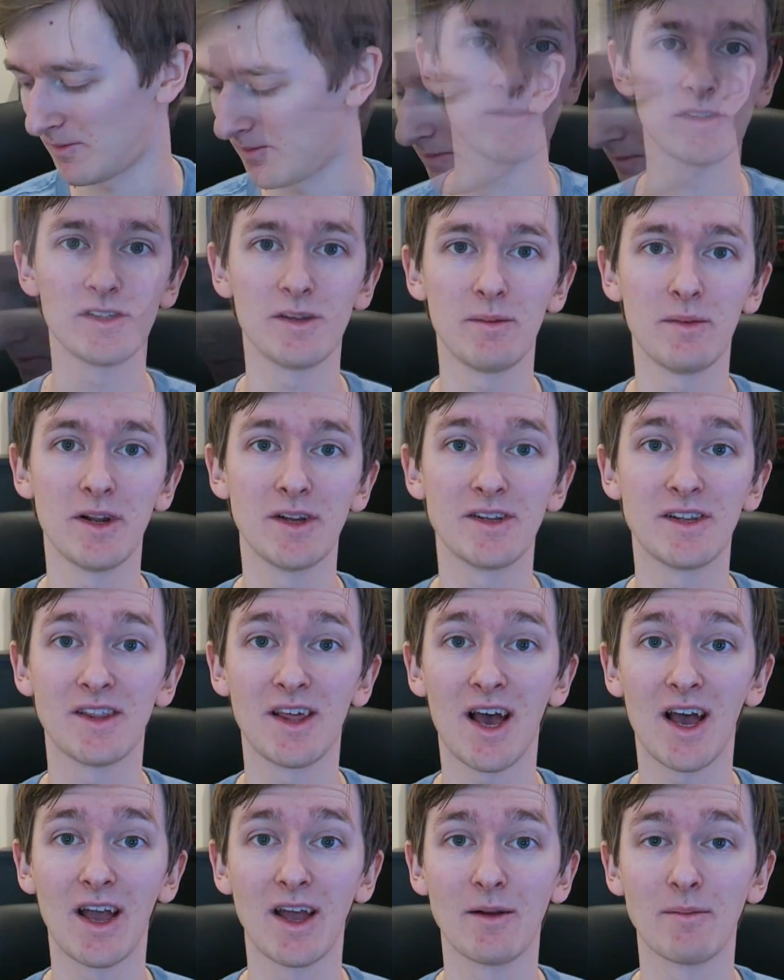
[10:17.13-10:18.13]
Similar to
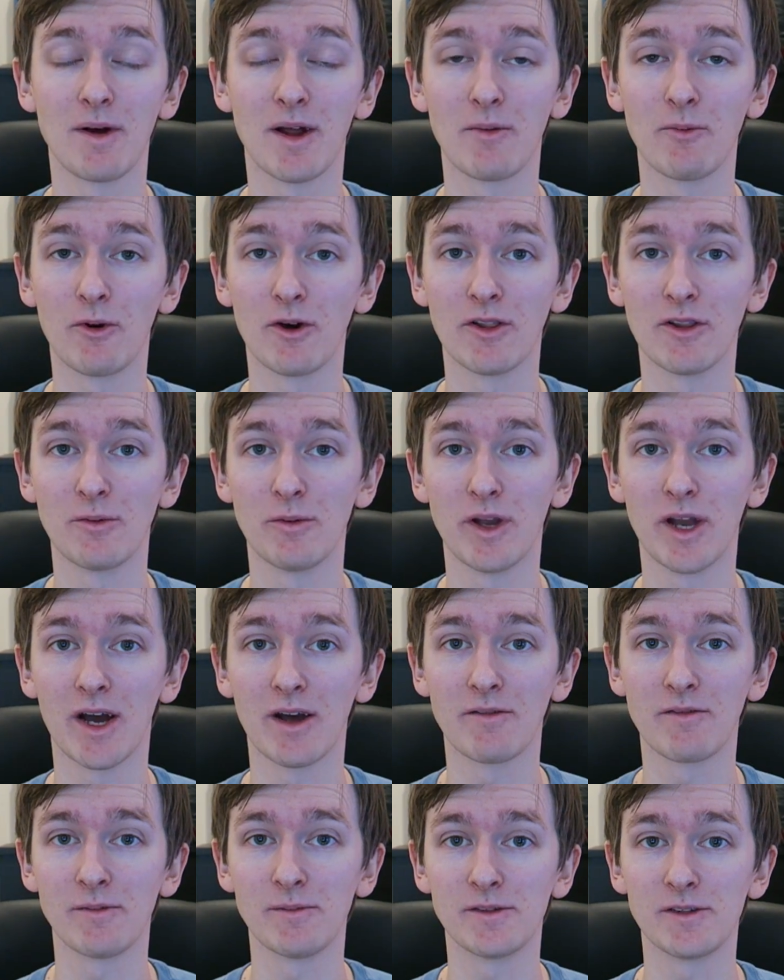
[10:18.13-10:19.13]
the Iron Man one that we
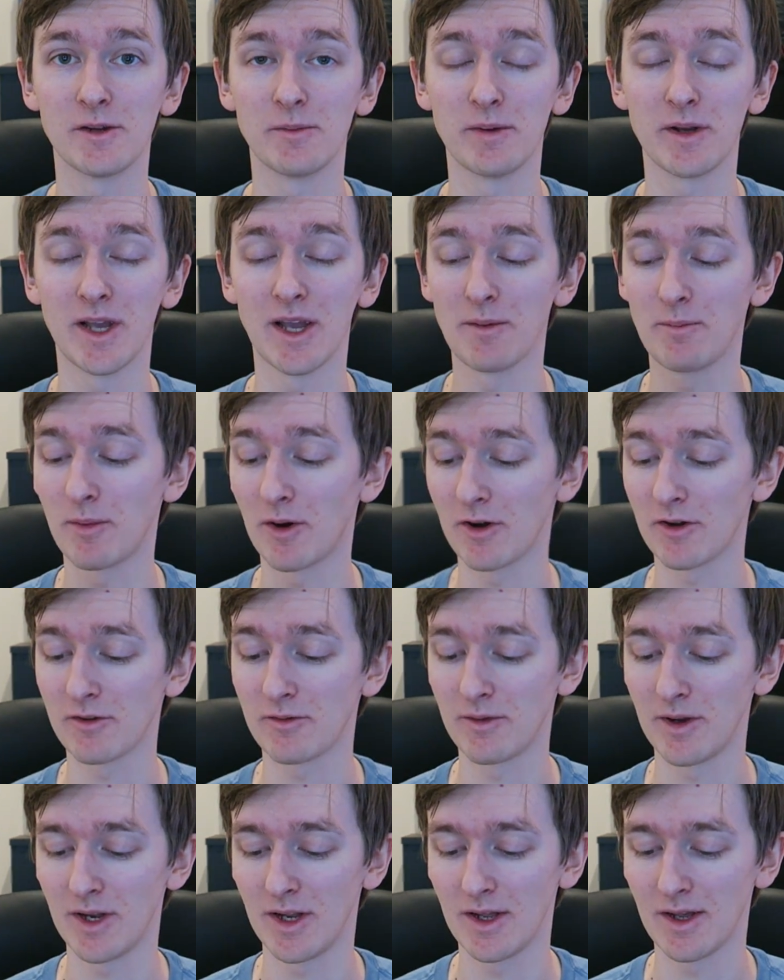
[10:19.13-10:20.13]
had from Super Geek
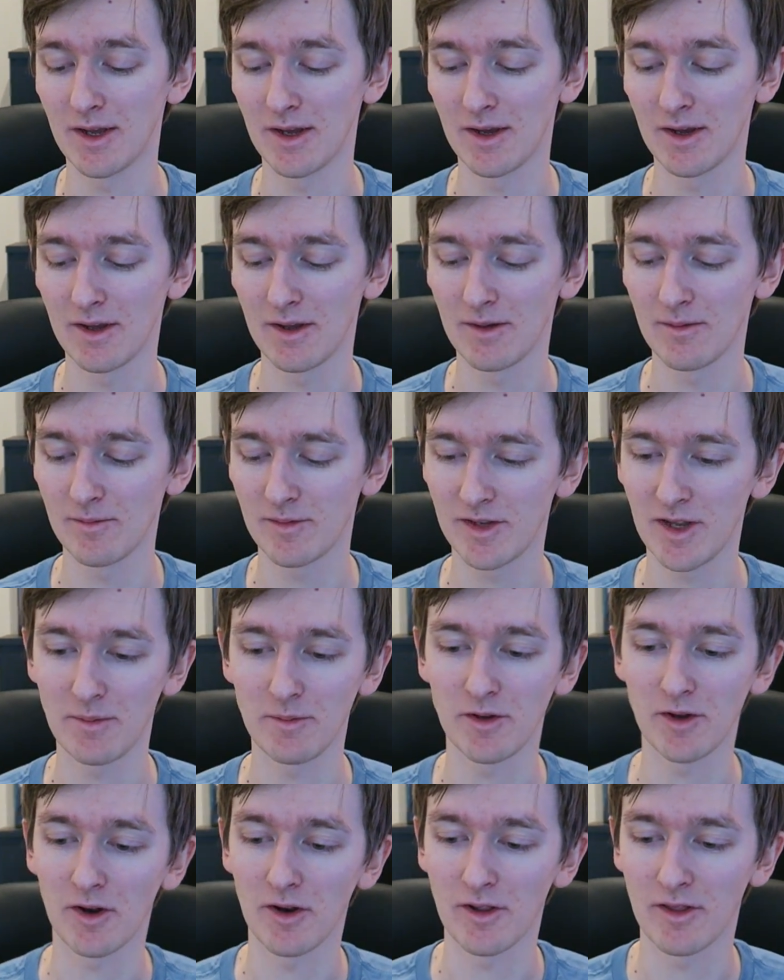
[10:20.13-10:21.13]
Box, really. Same
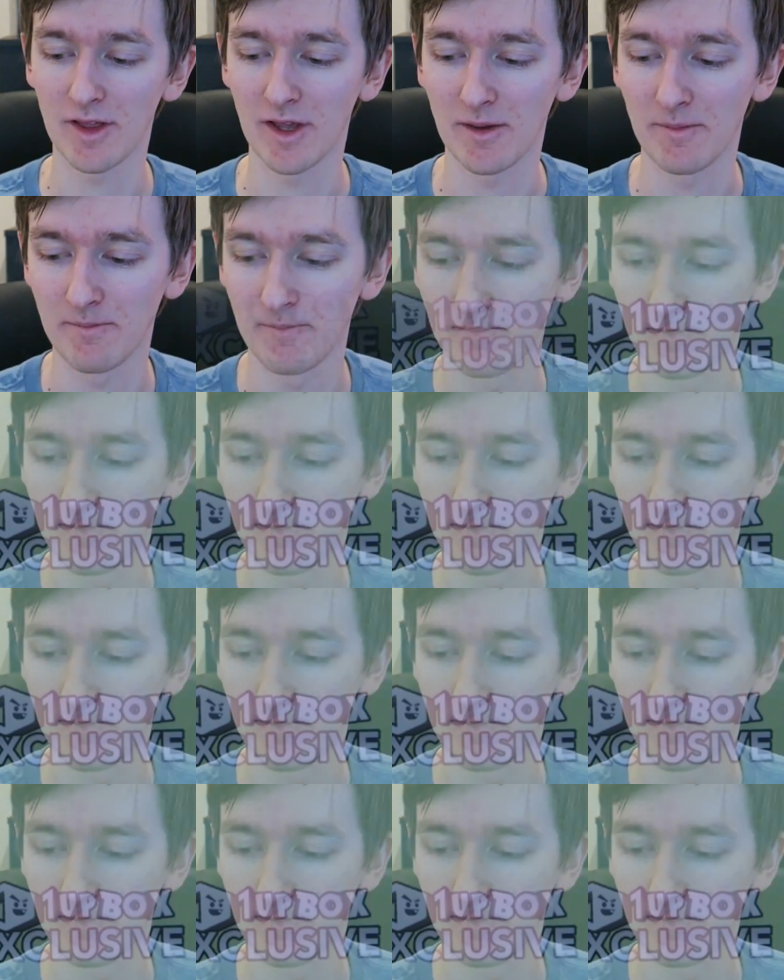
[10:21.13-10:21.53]
sort of thing.